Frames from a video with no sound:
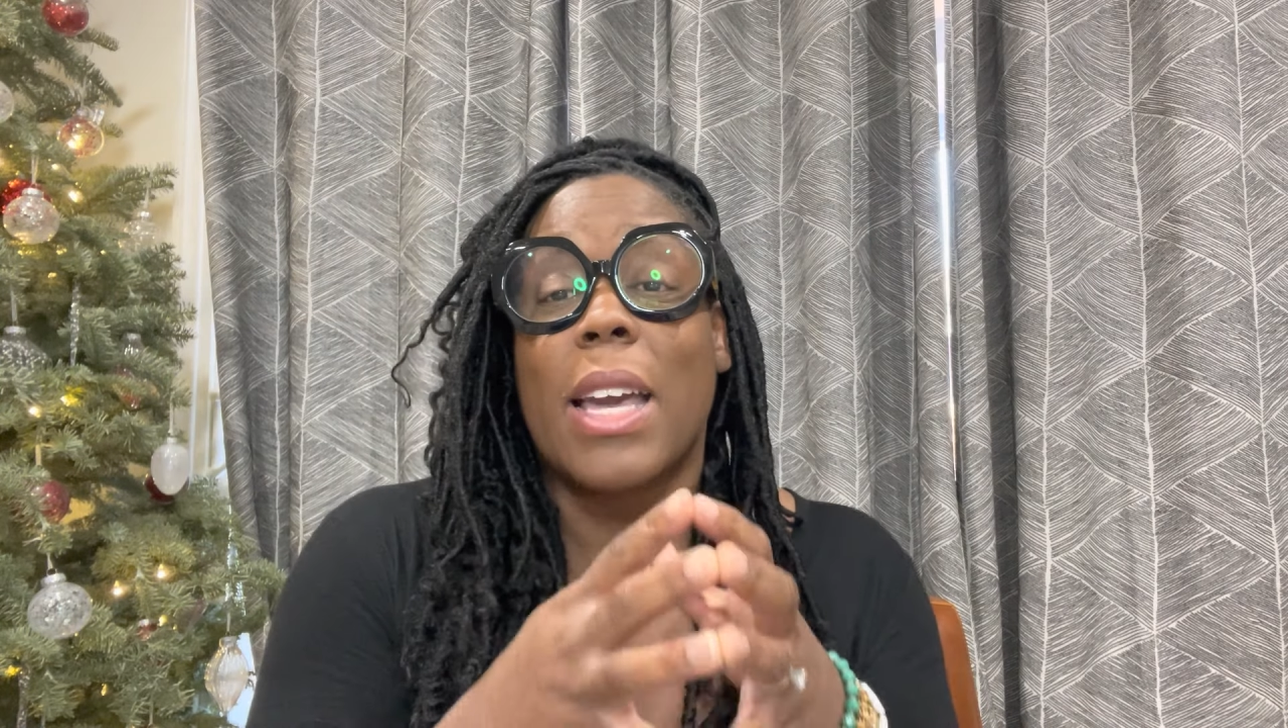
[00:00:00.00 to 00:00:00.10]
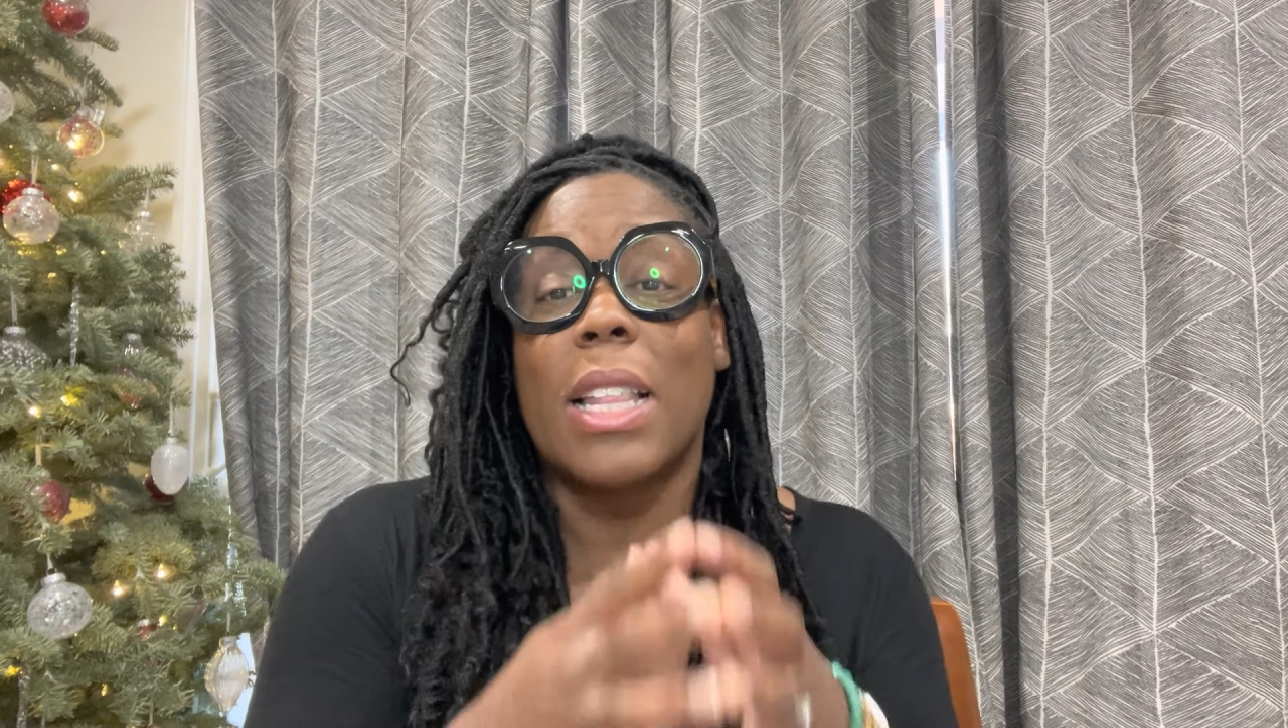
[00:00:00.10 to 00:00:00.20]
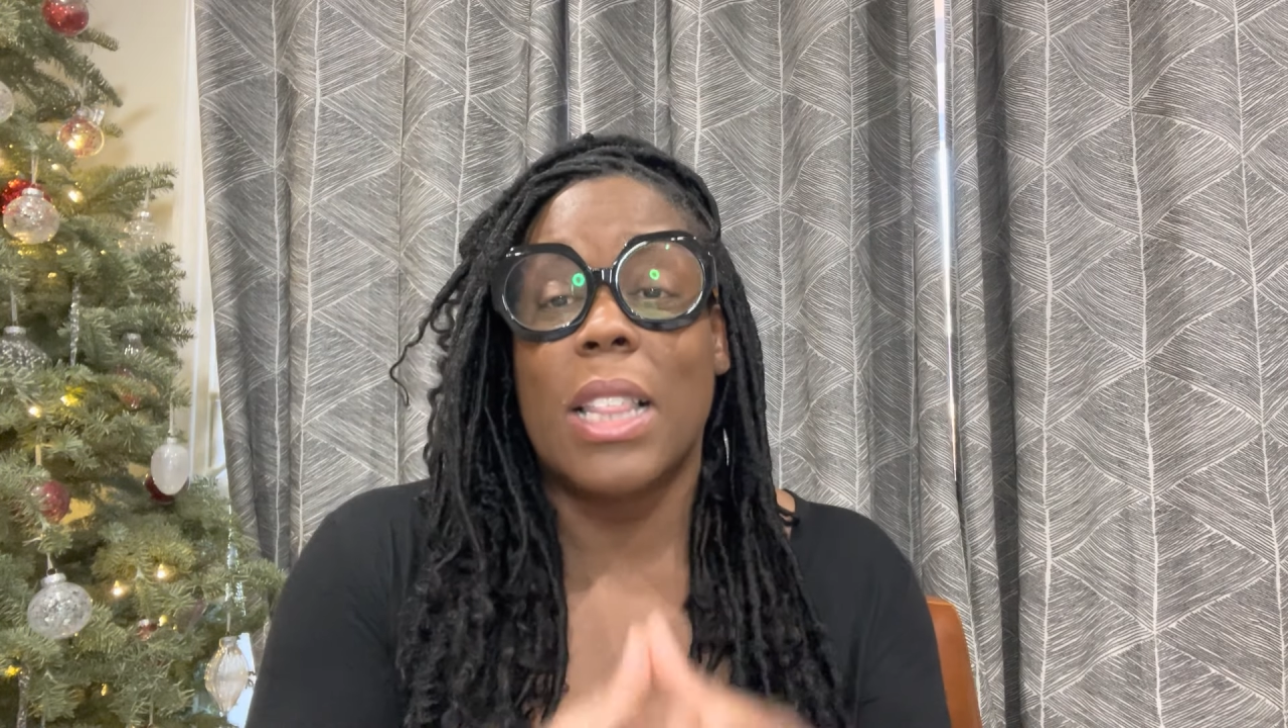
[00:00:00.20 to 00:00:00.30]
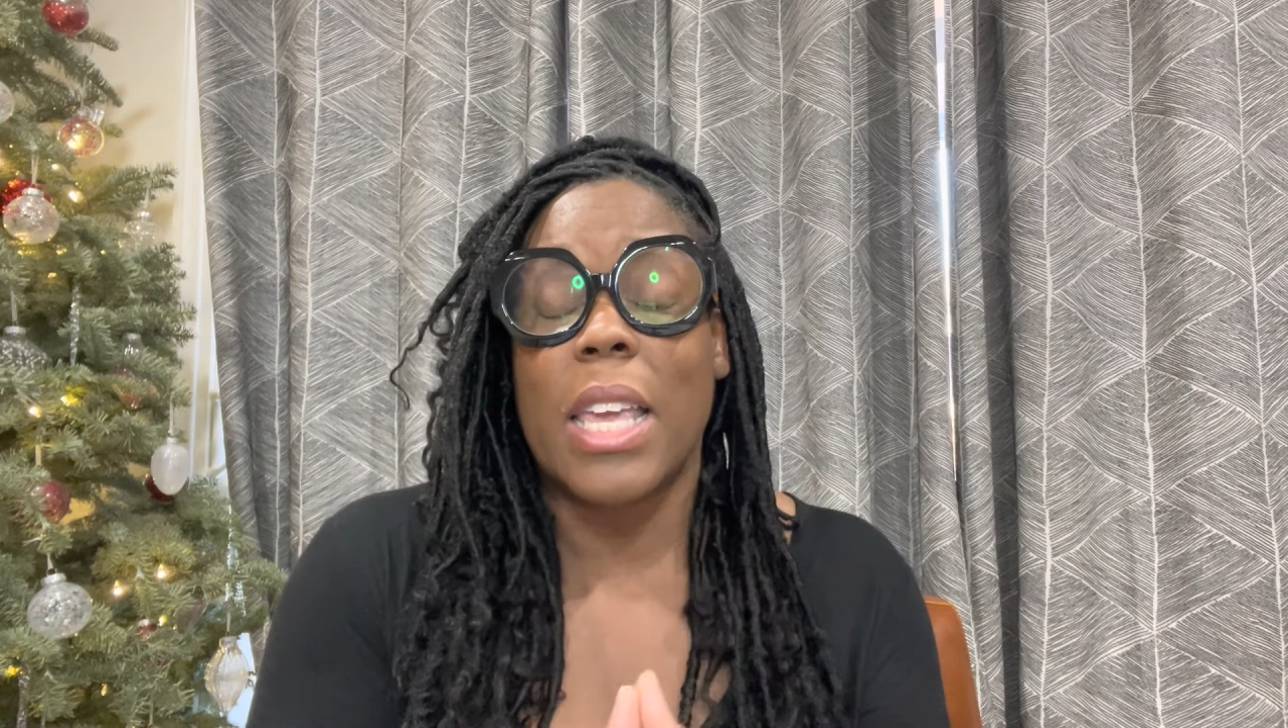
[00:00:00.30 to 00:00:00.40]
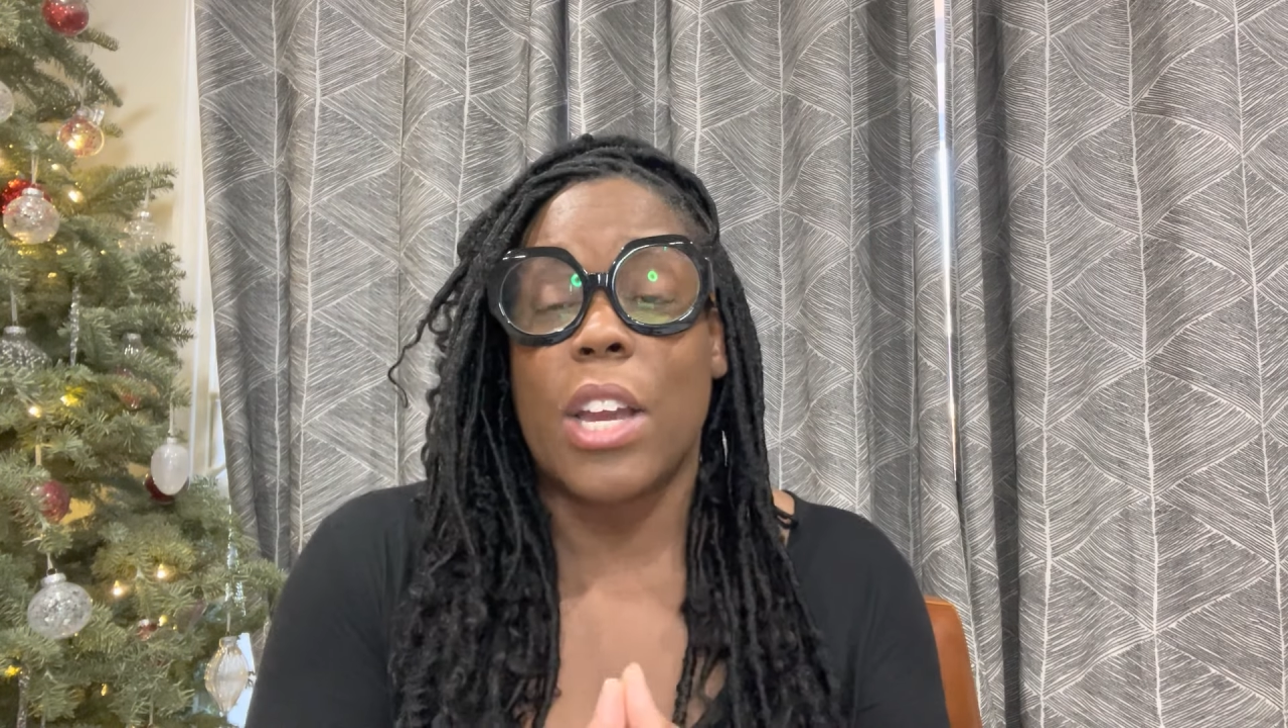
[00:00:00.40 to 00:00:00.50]

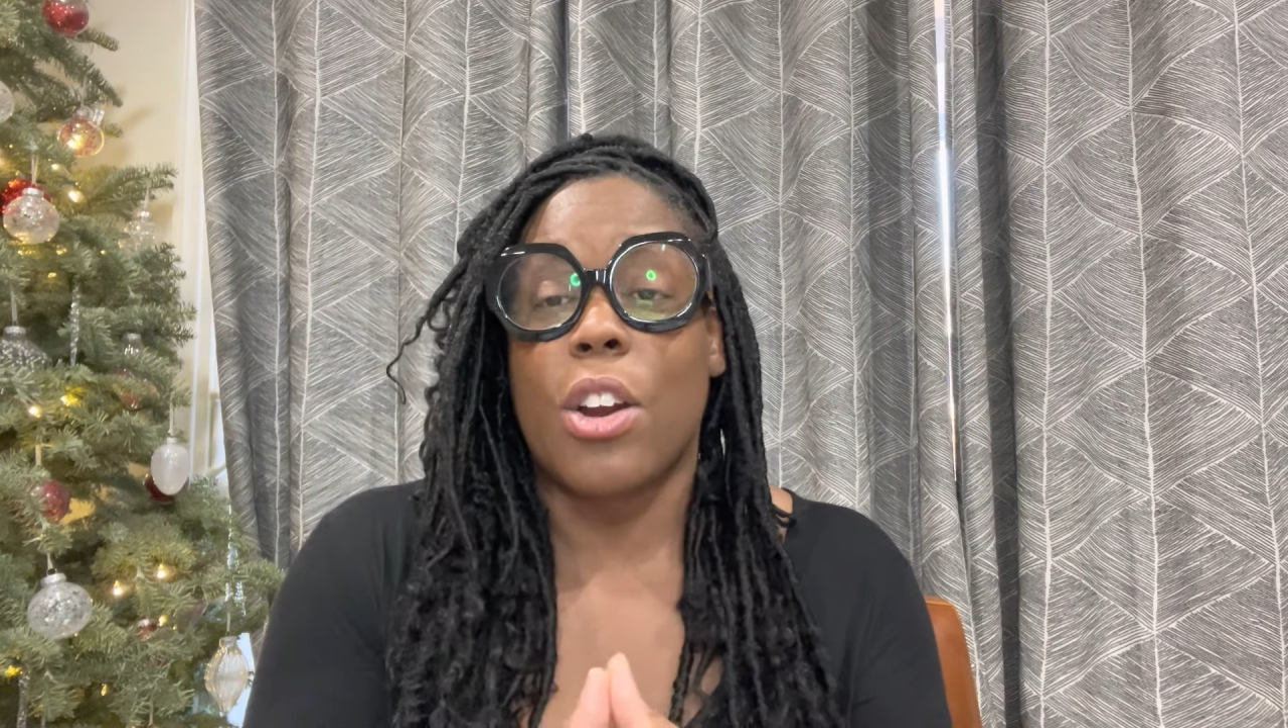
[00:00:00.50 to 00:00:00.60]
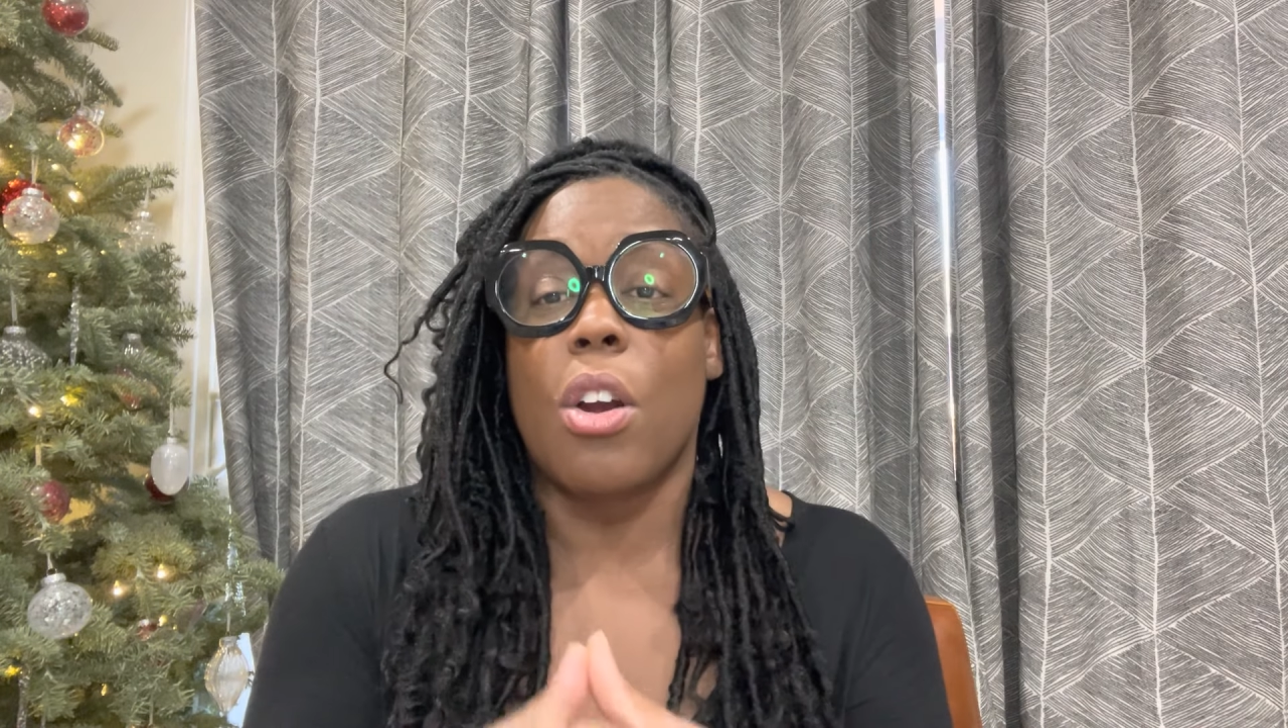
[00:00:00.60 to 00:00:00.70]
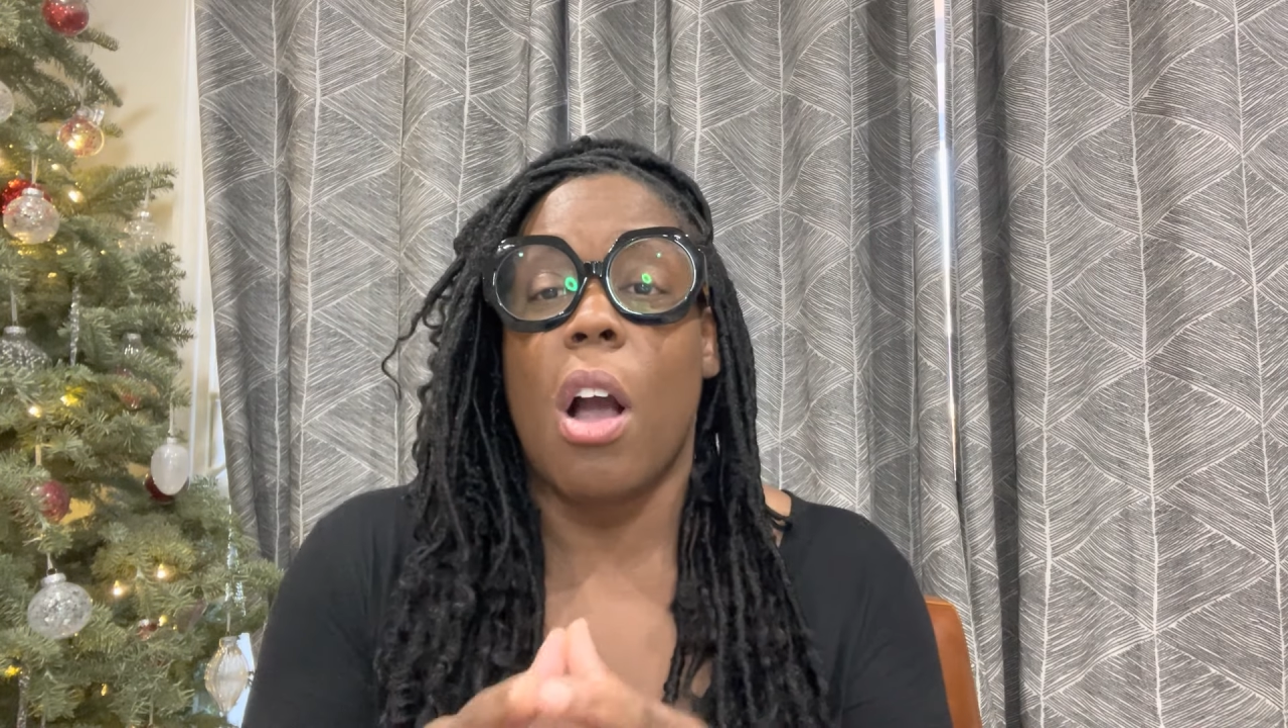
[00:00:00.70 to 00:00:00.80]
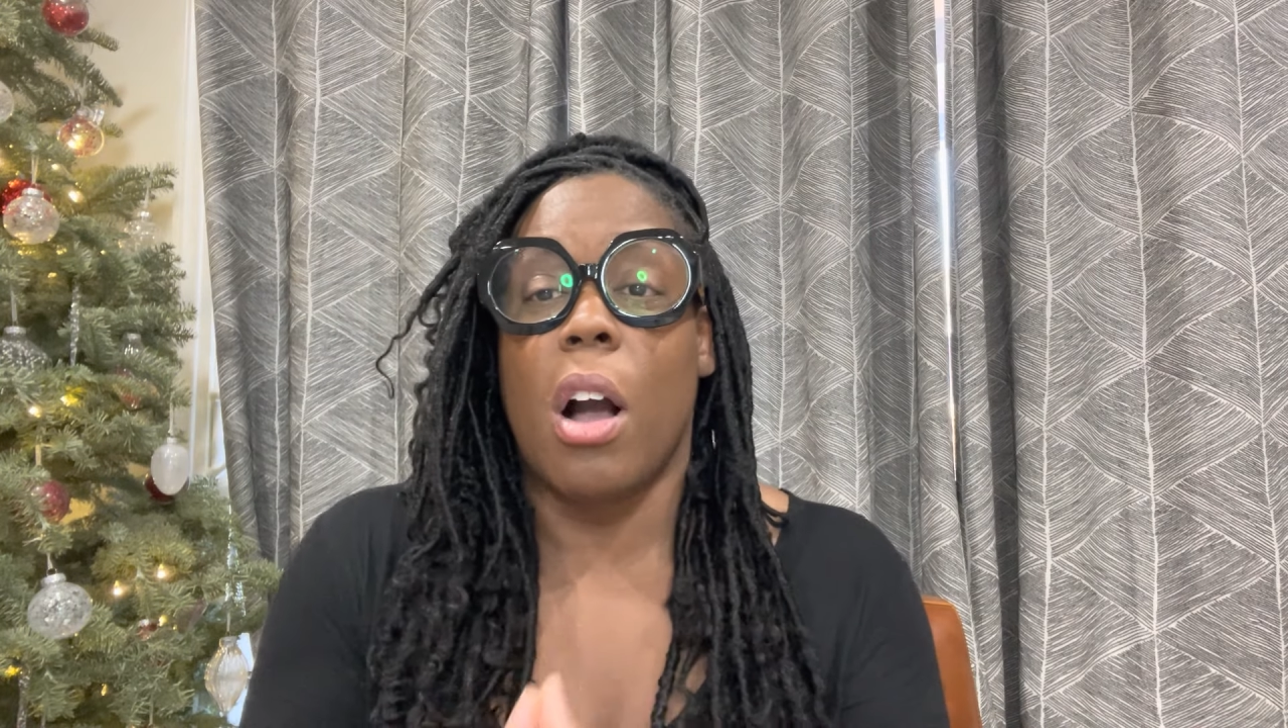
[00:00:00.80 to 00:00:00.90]
clear